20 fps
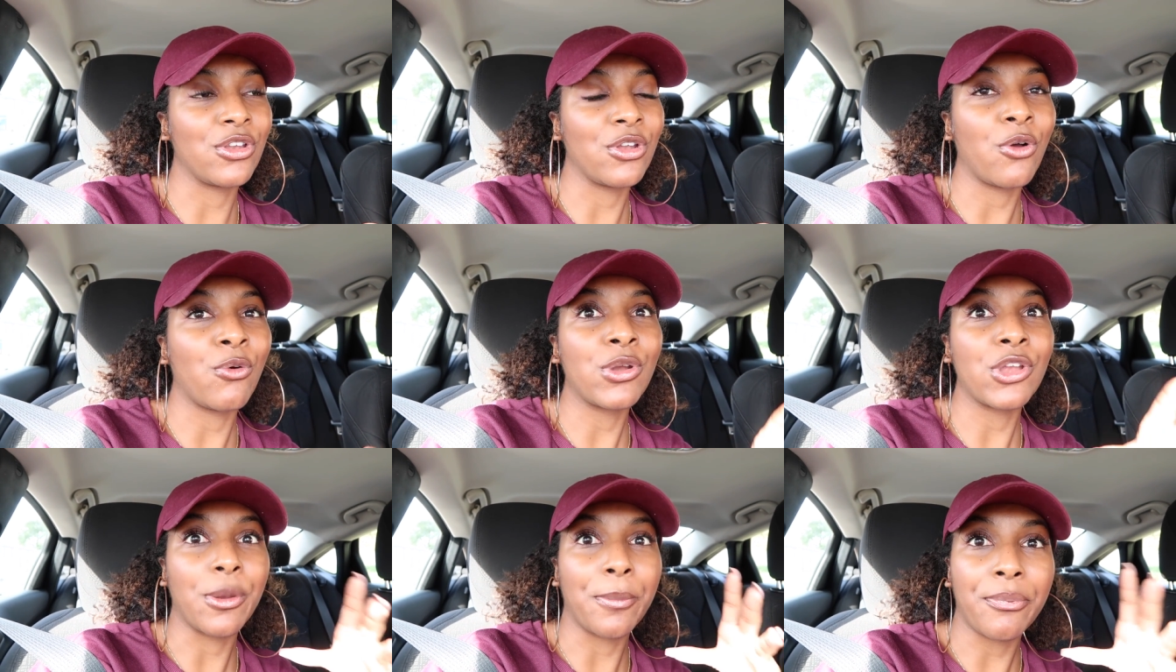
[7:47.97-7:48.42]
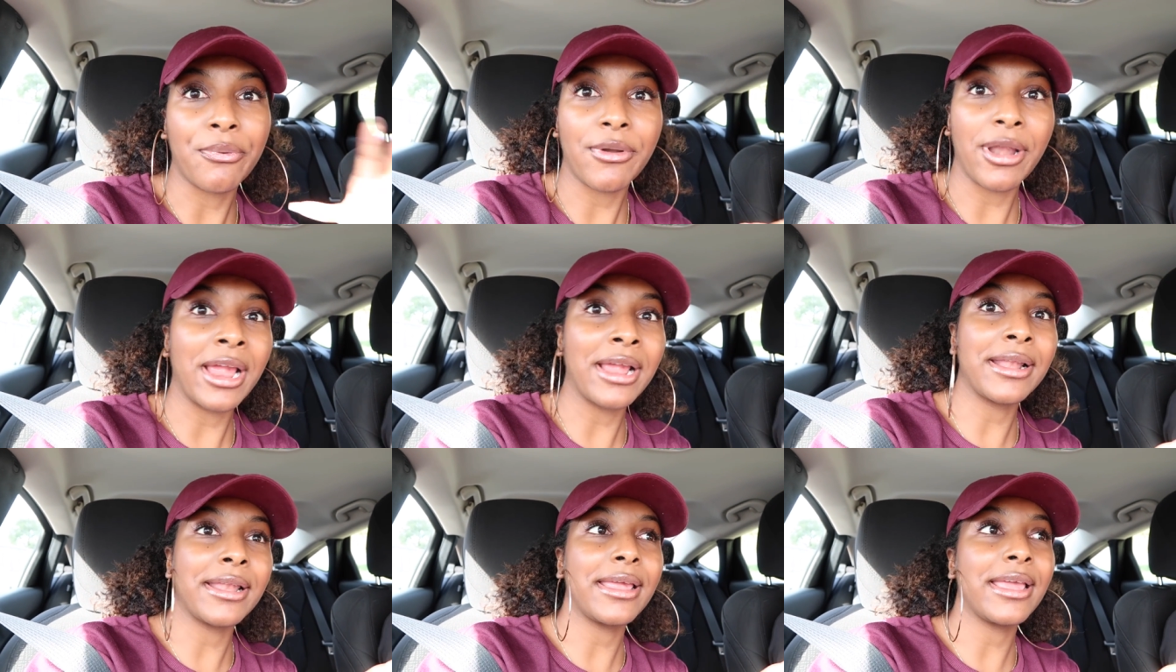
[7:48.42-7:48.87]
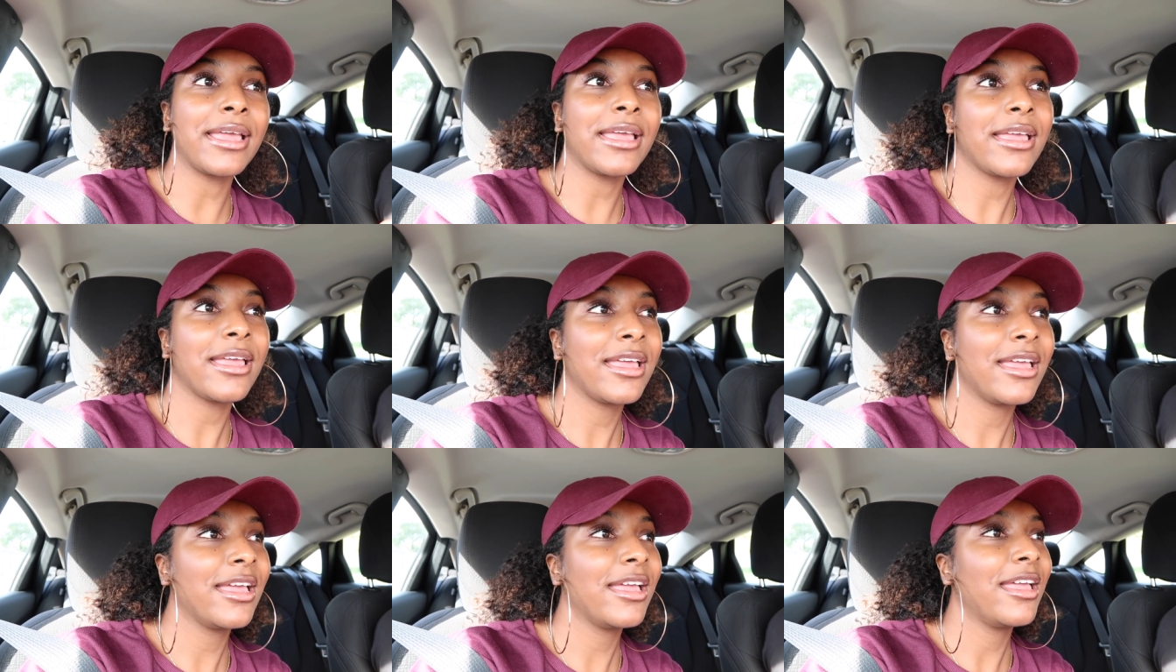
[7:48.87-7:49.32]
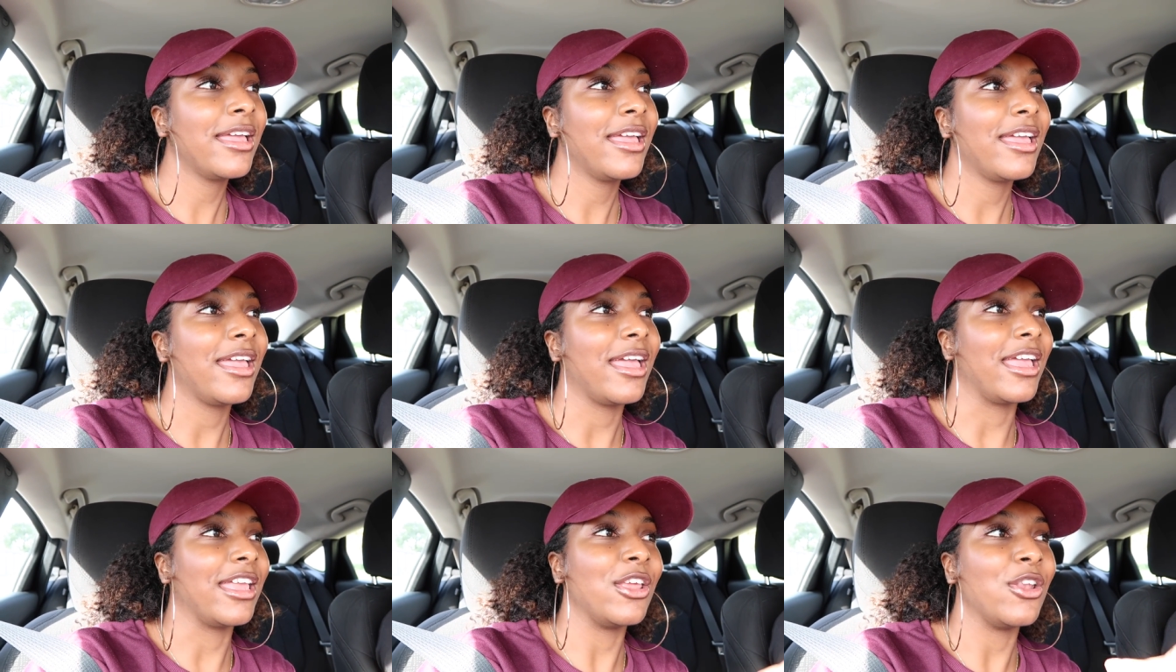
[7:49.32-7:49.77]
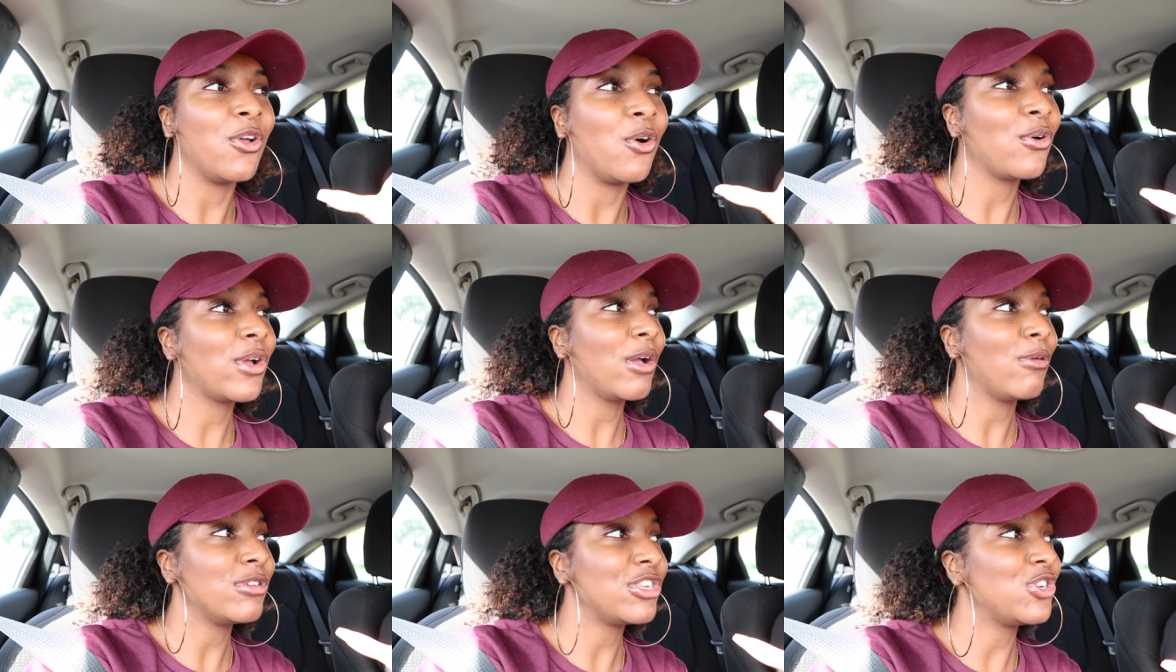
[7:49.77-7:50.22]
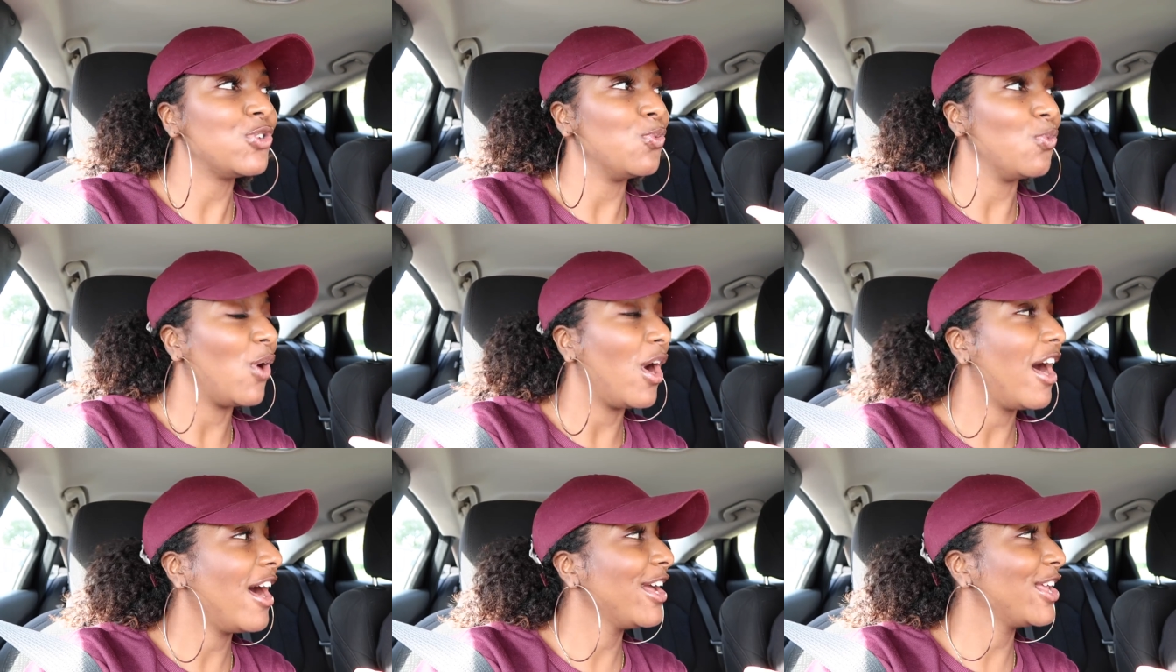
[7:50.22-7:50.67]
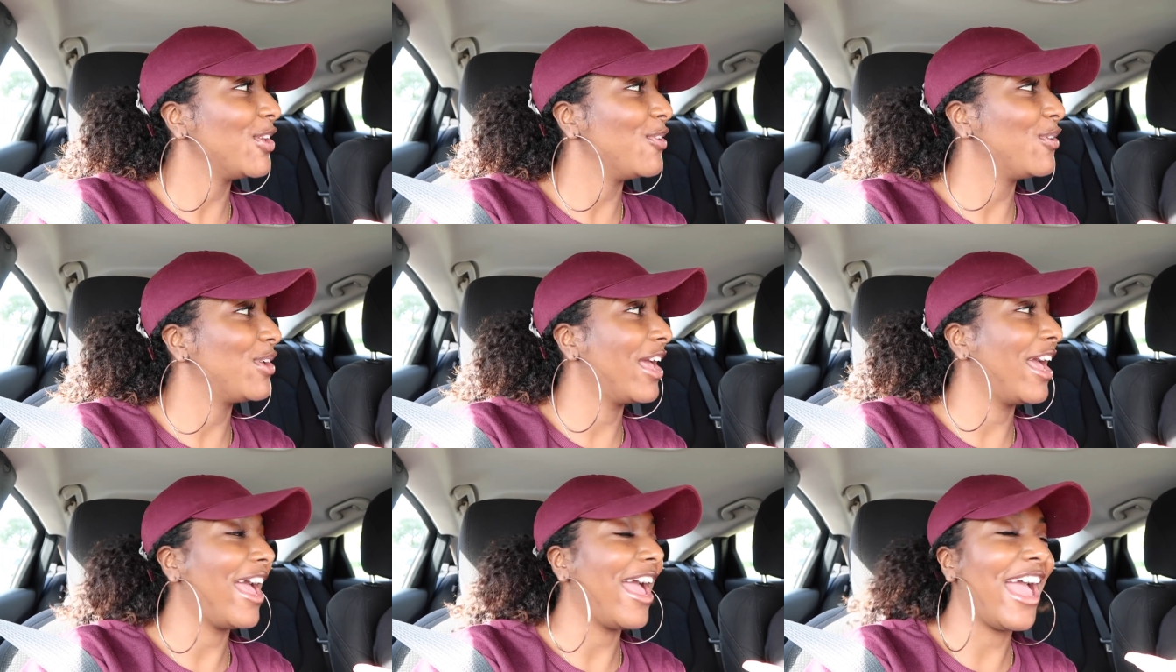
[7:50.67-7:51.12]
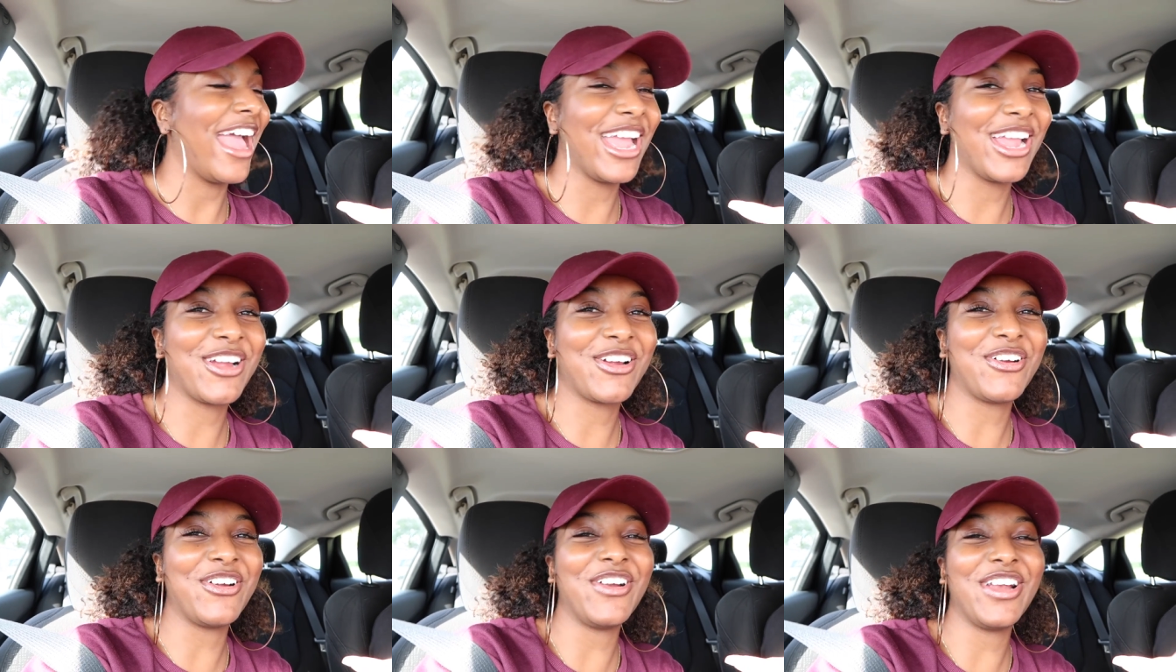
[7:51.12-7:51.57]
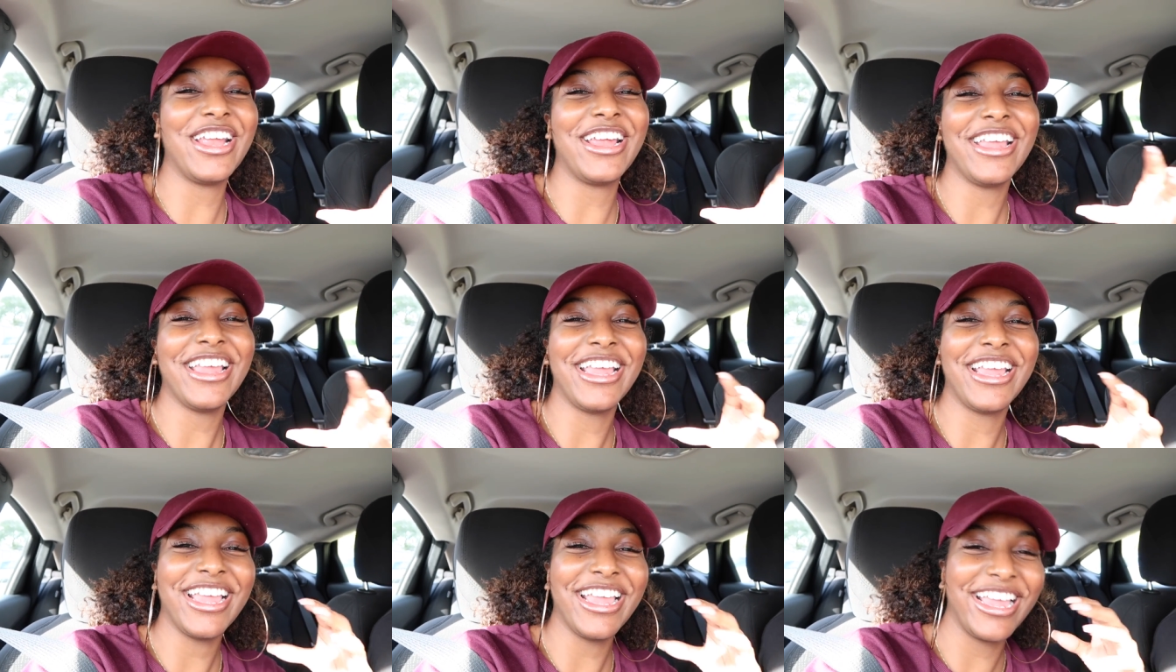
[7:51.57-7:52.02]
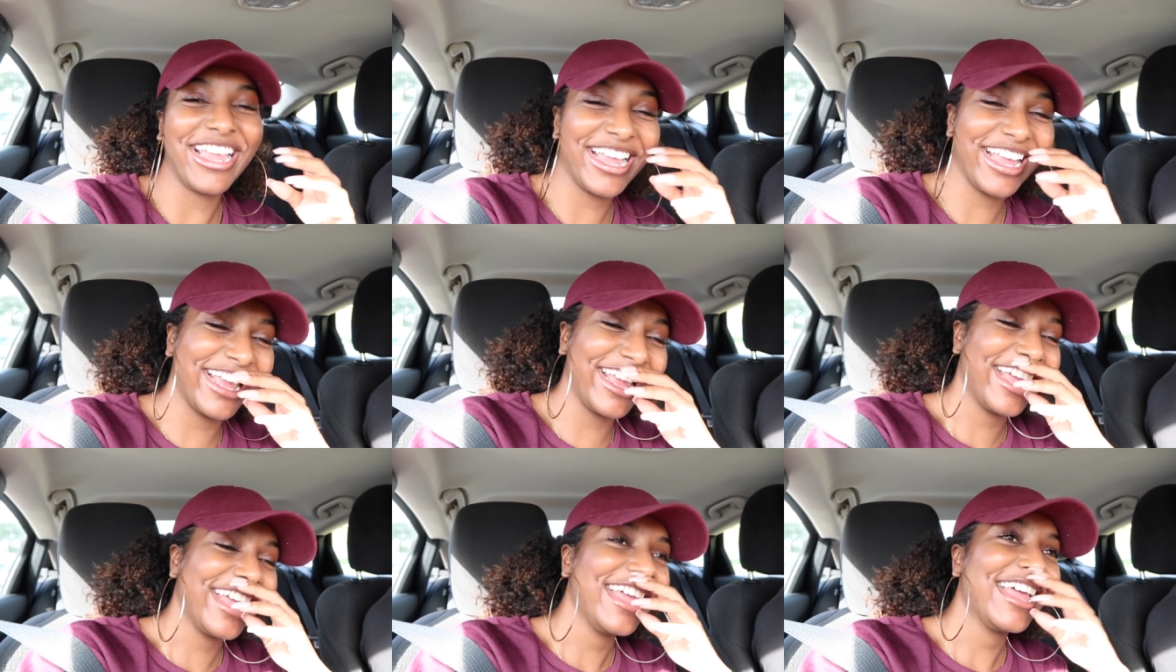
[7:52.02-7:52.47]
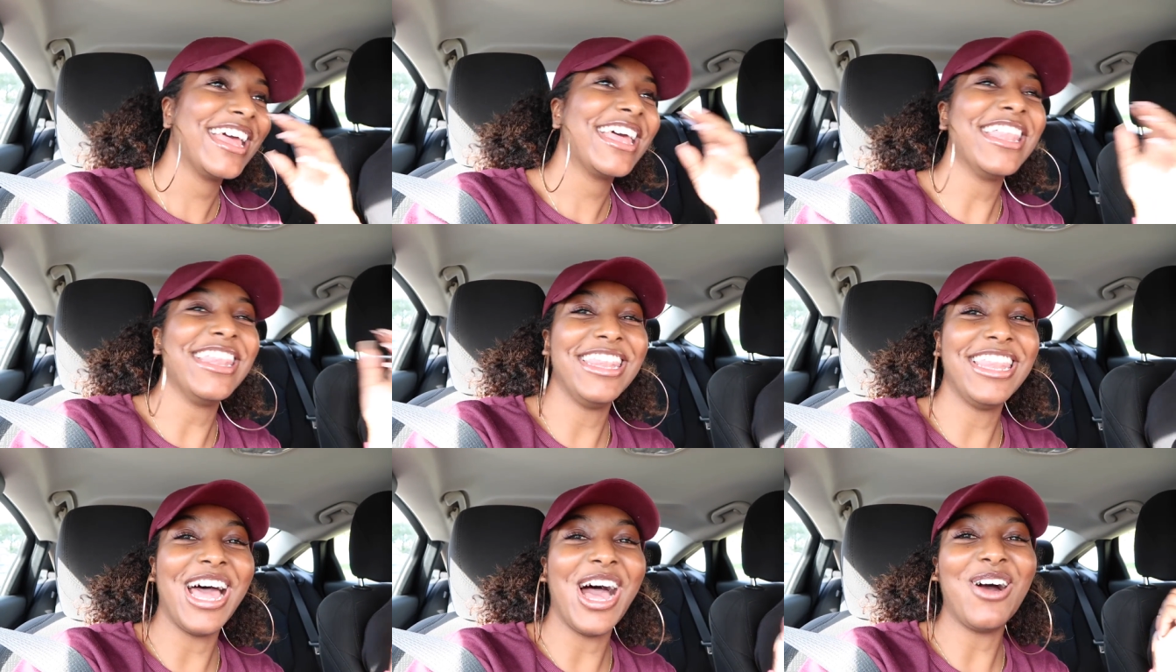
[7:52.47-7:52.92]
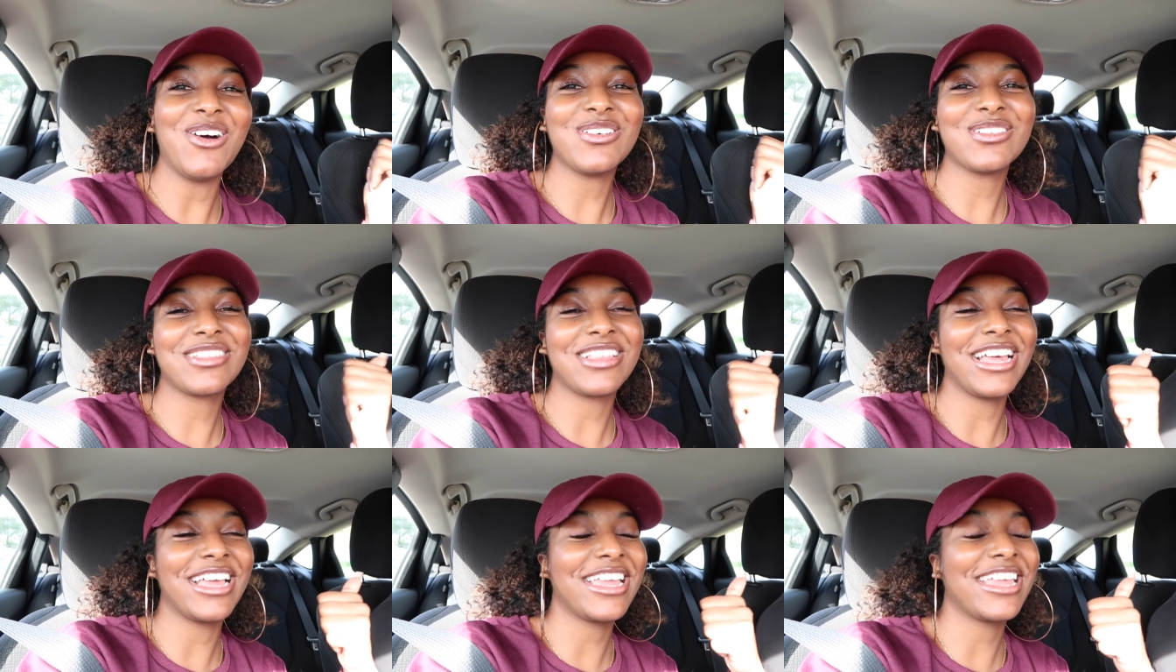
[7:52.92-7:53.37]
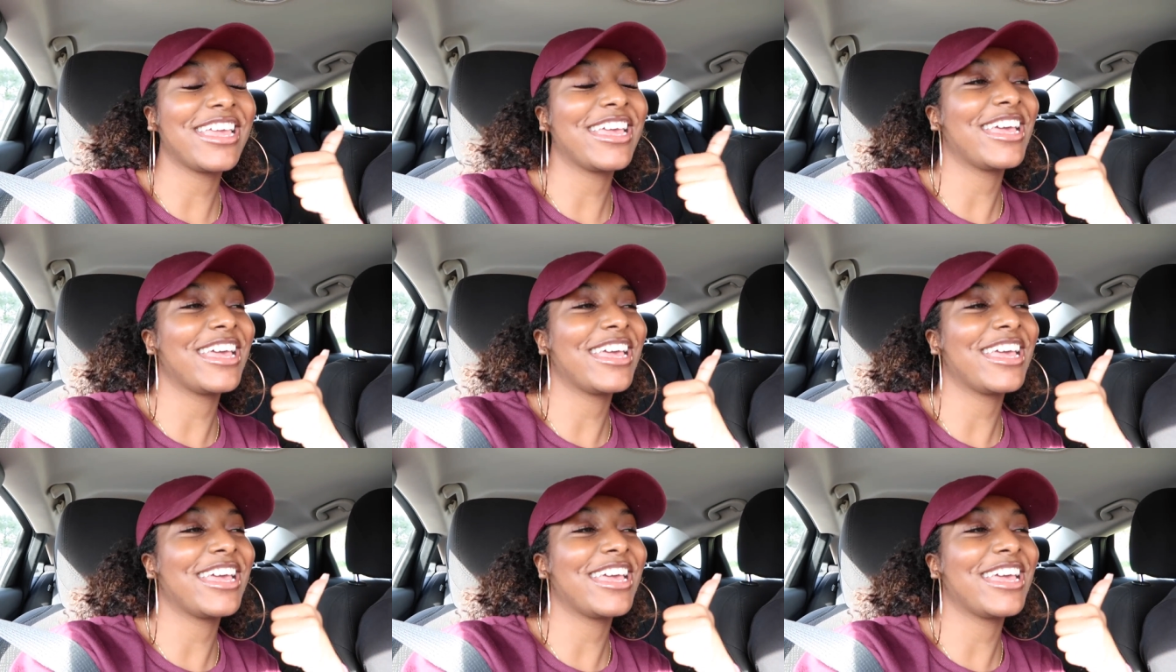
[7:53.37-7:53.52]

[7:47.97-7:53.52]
You know, when you're pregnant and you don't get what you want, you get angry. That was like